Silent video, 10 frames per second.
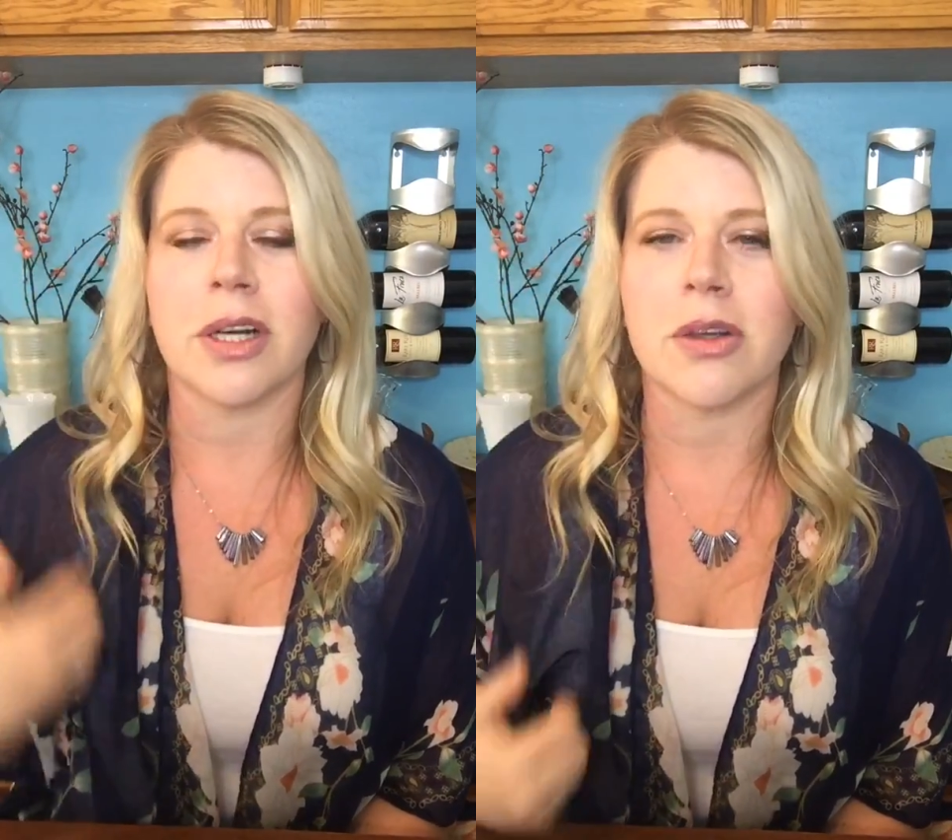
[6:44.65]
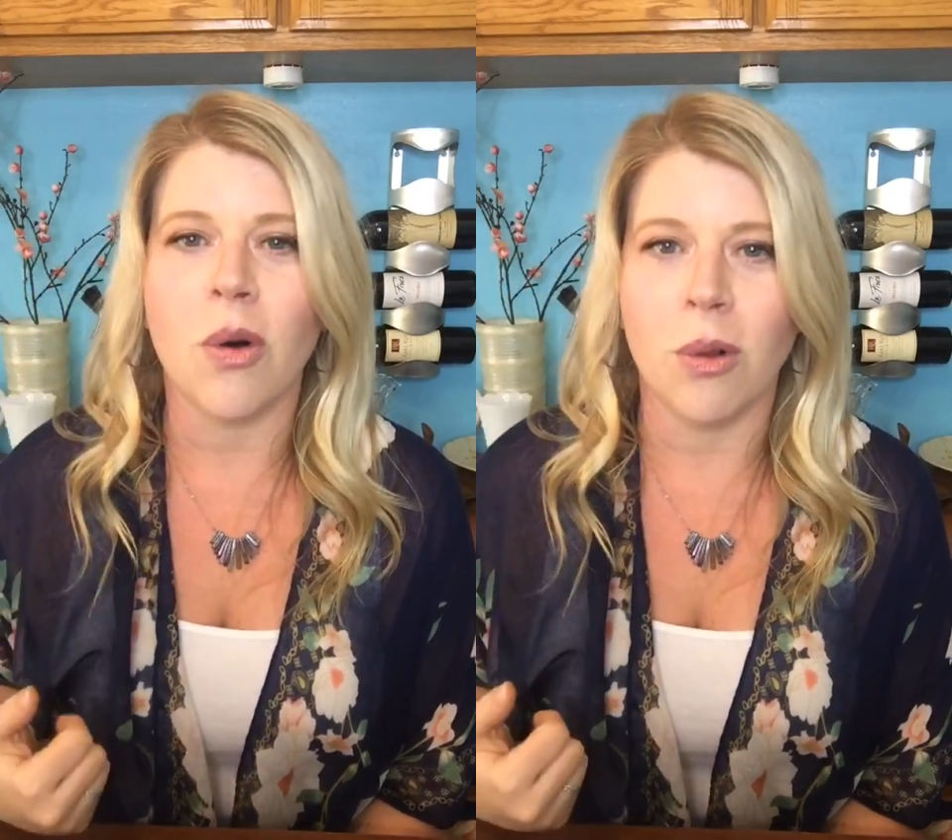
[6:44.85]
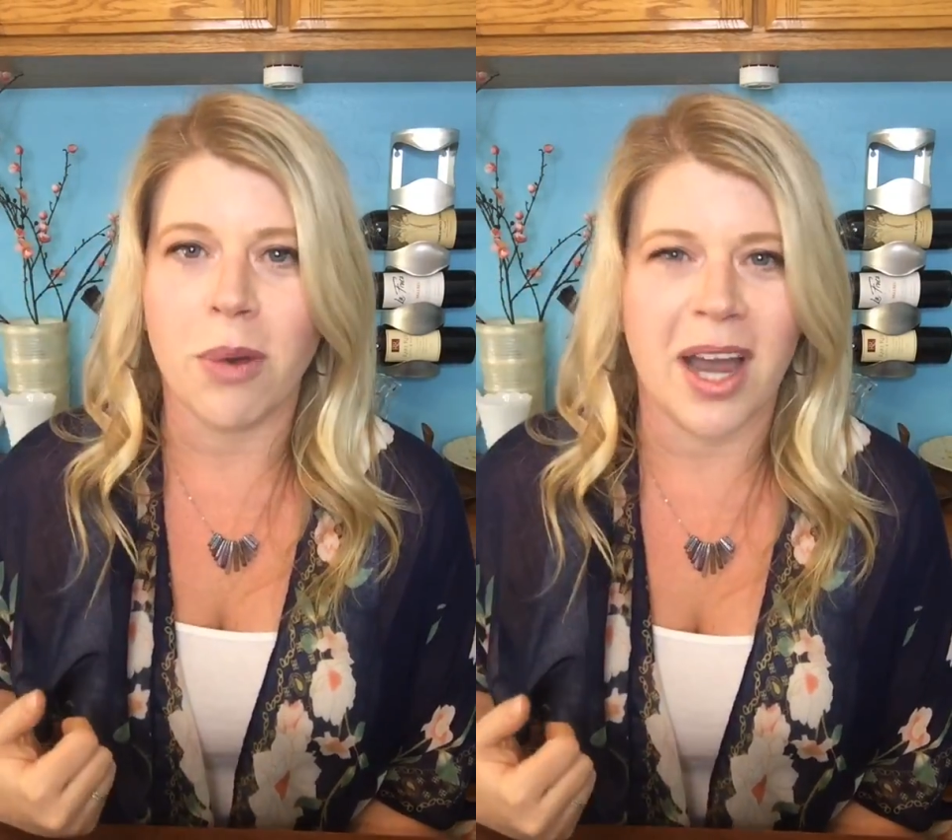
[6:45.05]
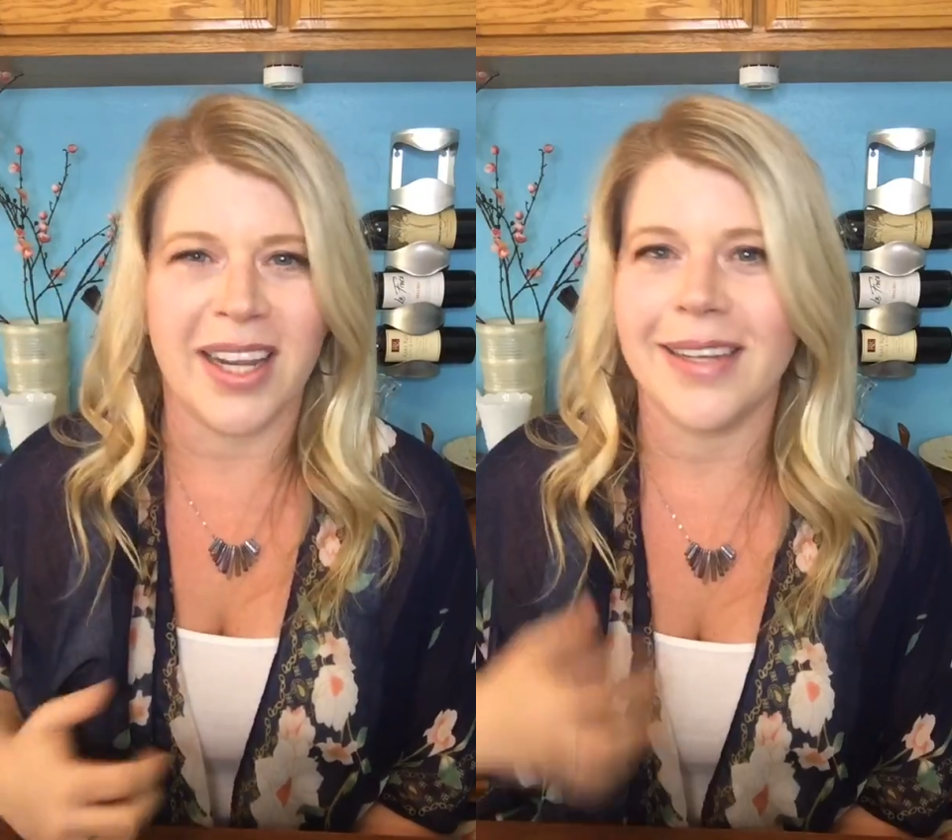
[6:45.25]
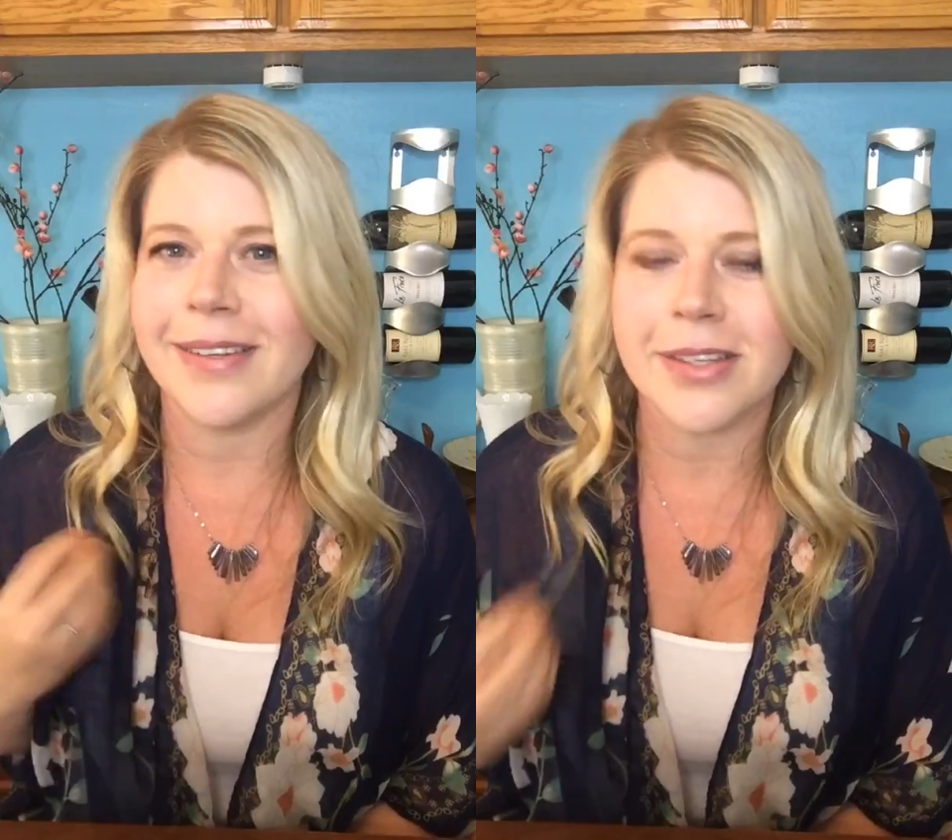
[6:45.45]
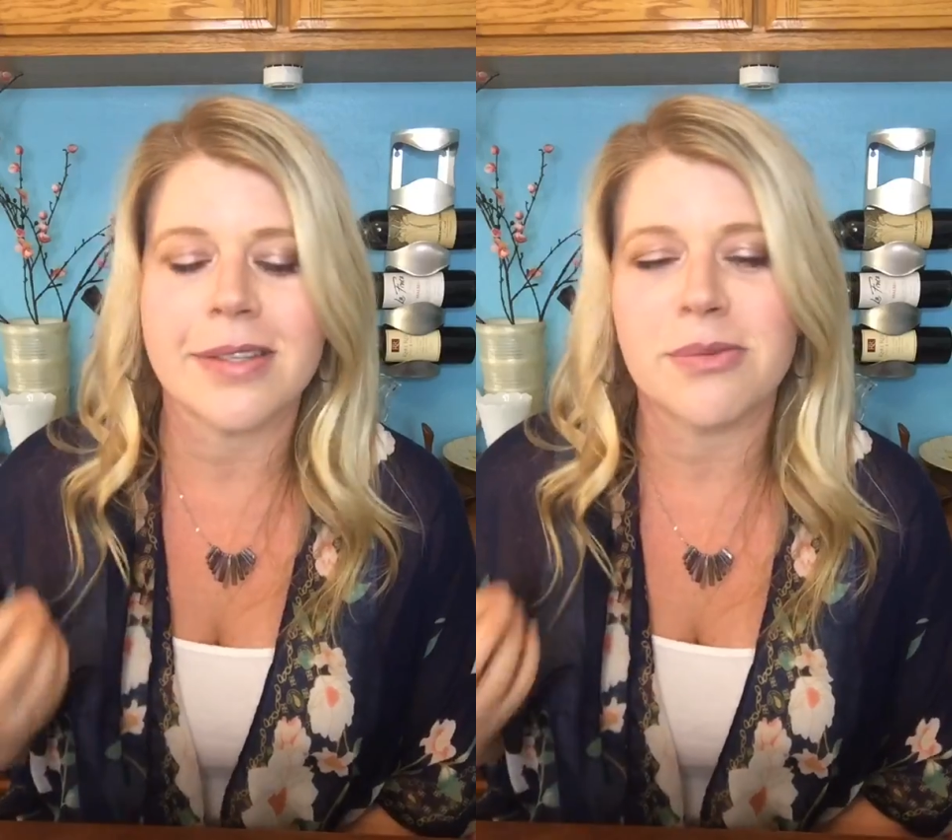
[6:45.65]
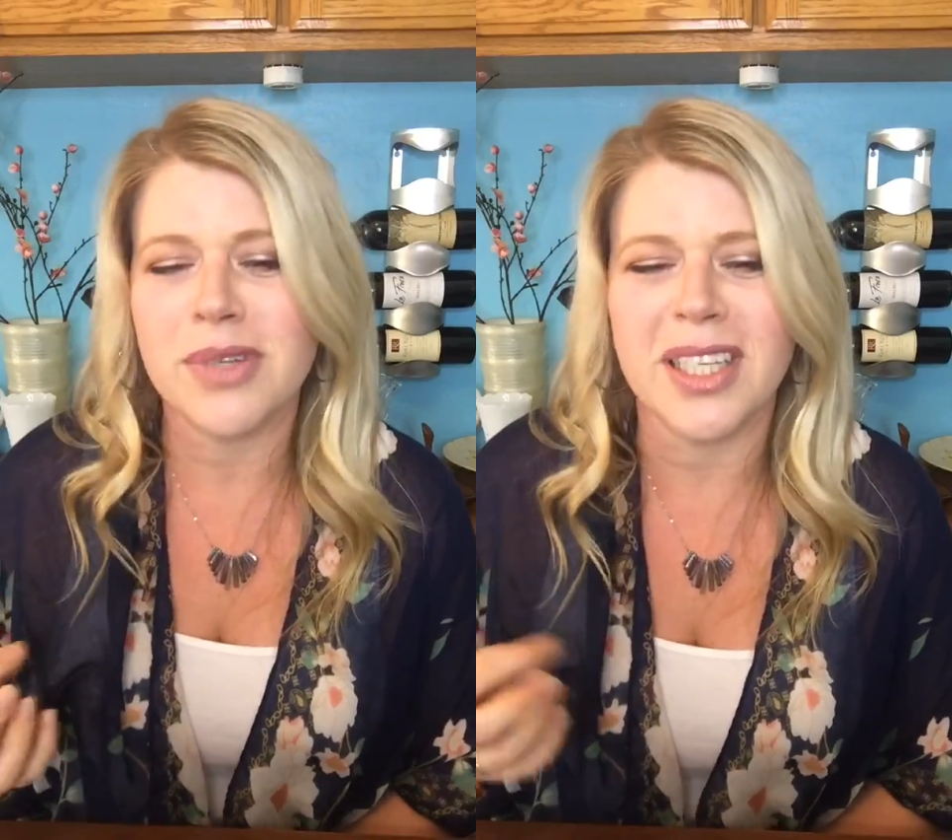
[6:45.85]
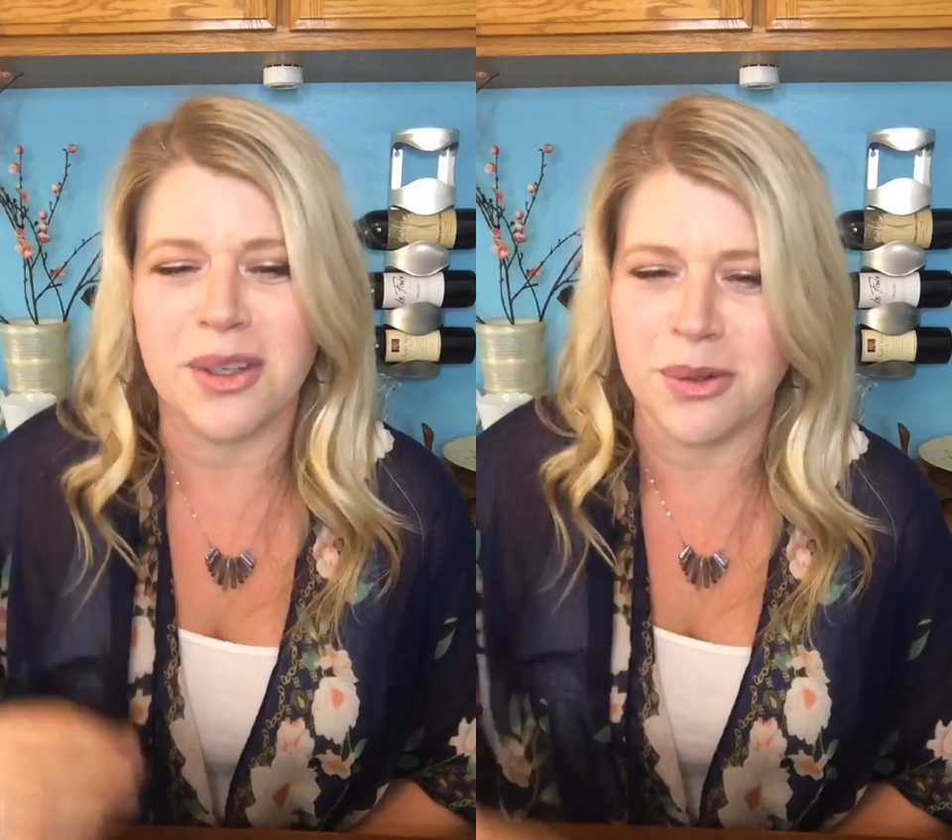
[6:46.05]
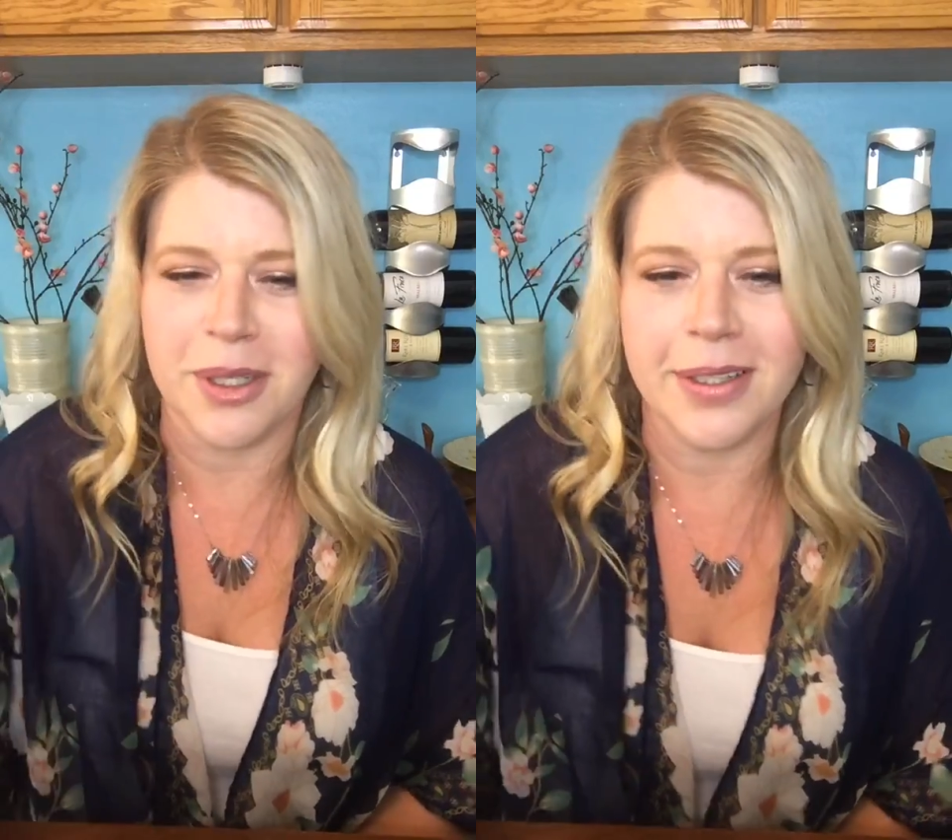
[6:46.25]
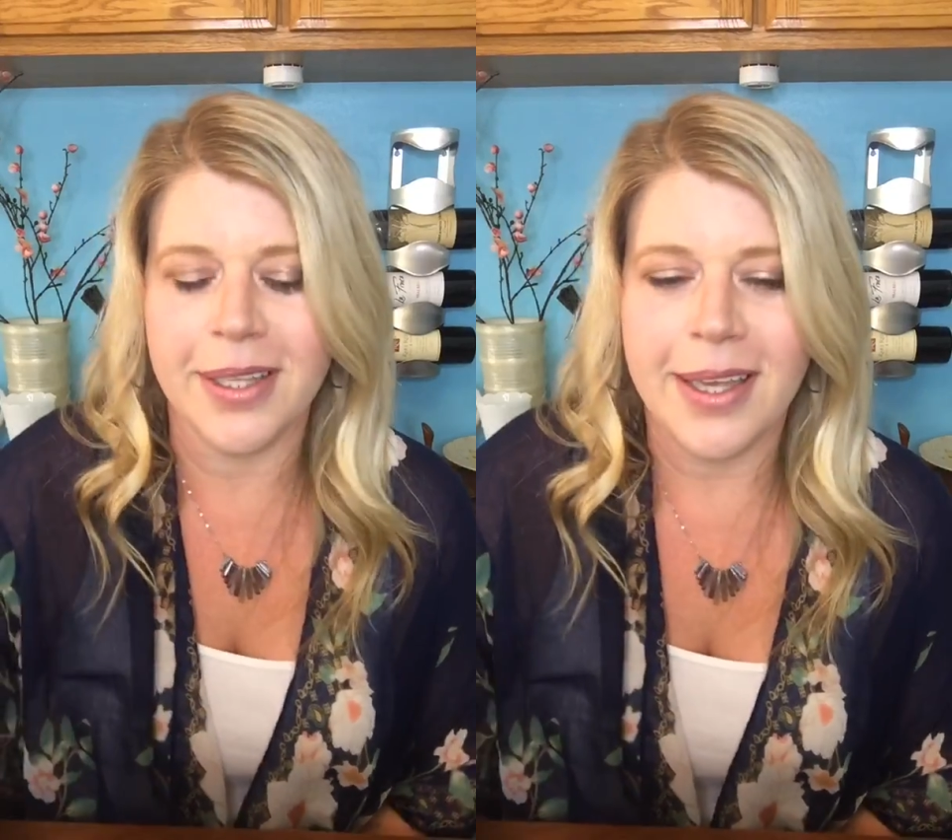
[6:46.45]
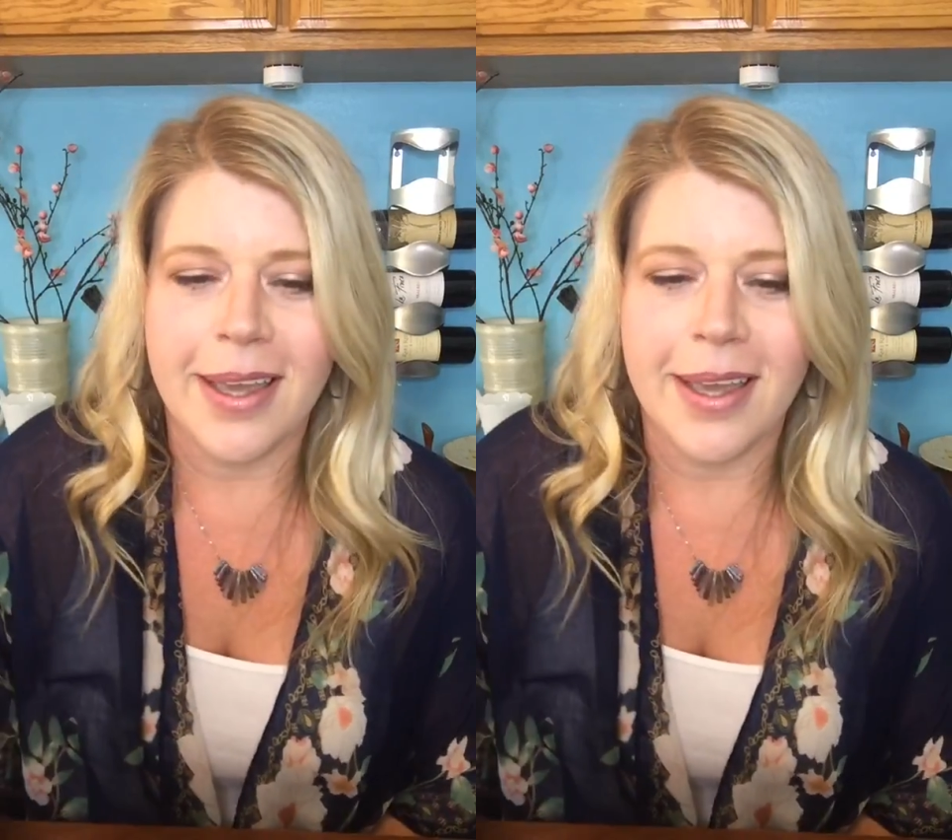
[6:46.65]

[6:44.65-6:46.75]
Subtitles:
whole body, just really cool.